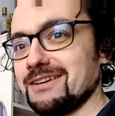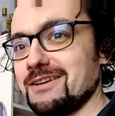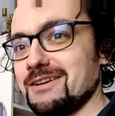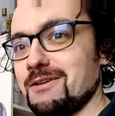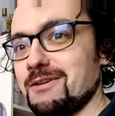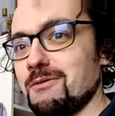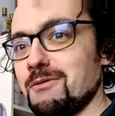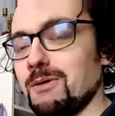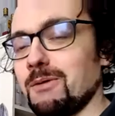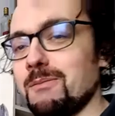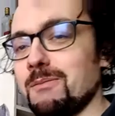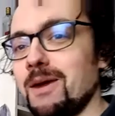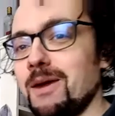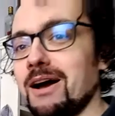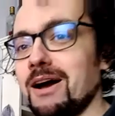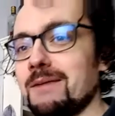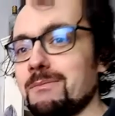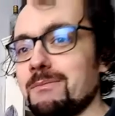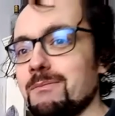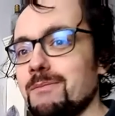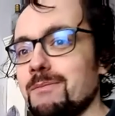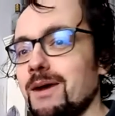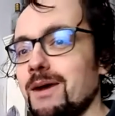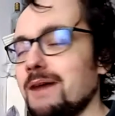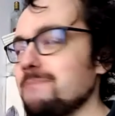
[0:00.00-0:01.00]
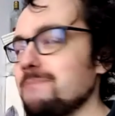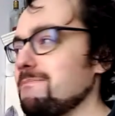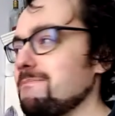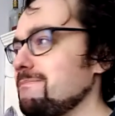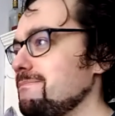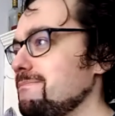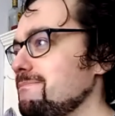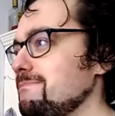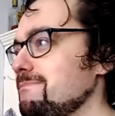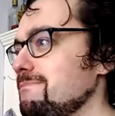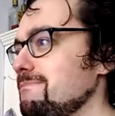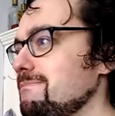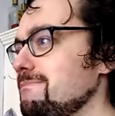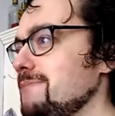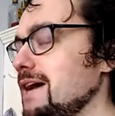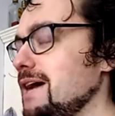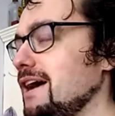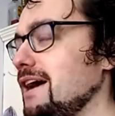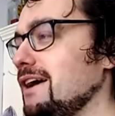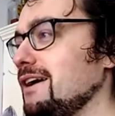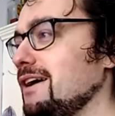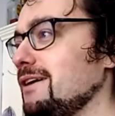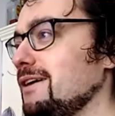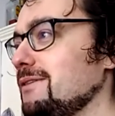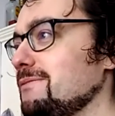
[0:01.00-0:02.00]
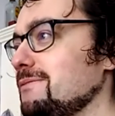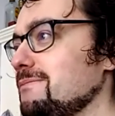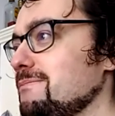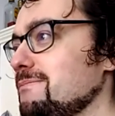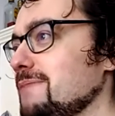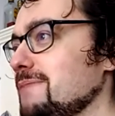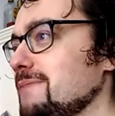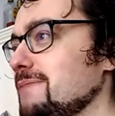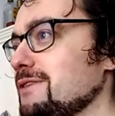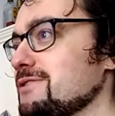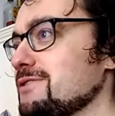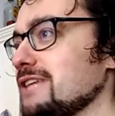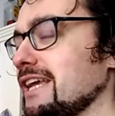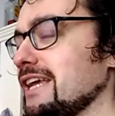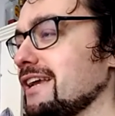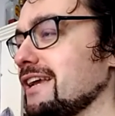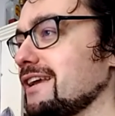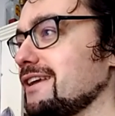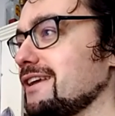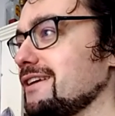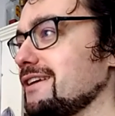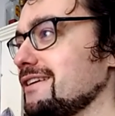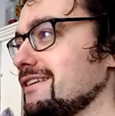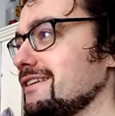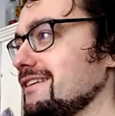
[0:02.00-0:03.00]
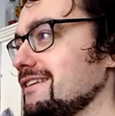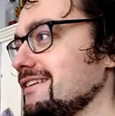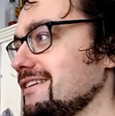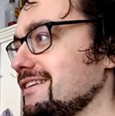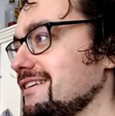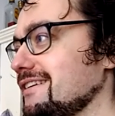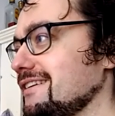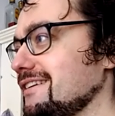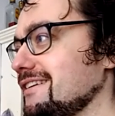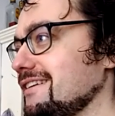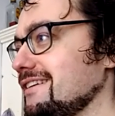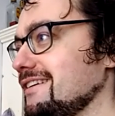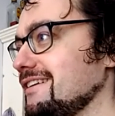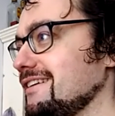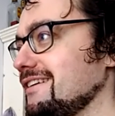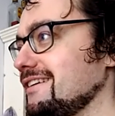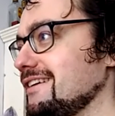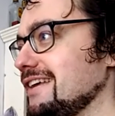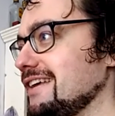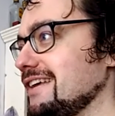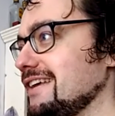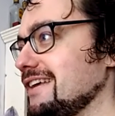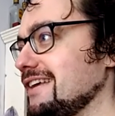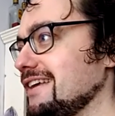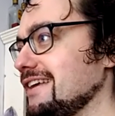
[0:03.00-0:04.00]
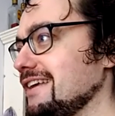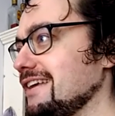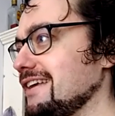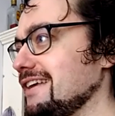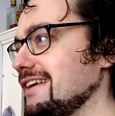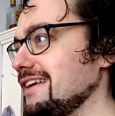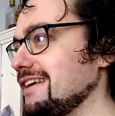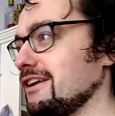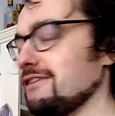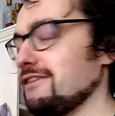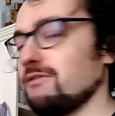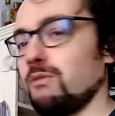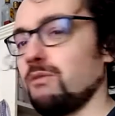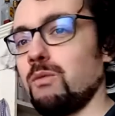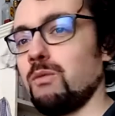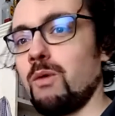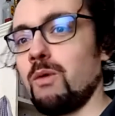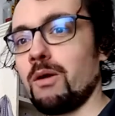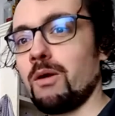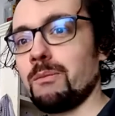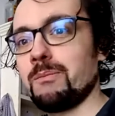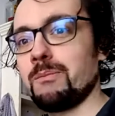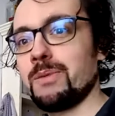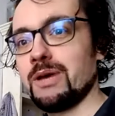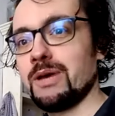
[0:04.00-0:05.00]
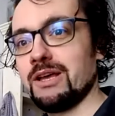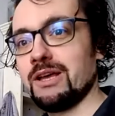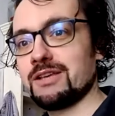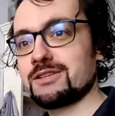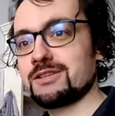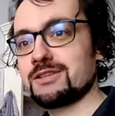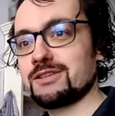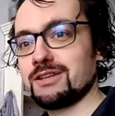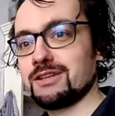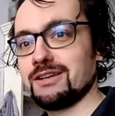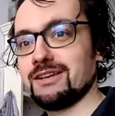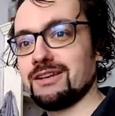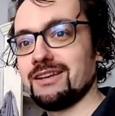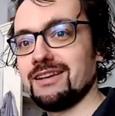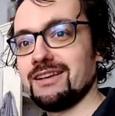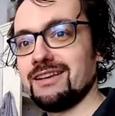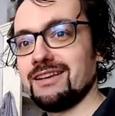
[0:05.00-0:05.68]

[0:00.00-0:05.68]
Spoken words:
well, my music is a kind of one person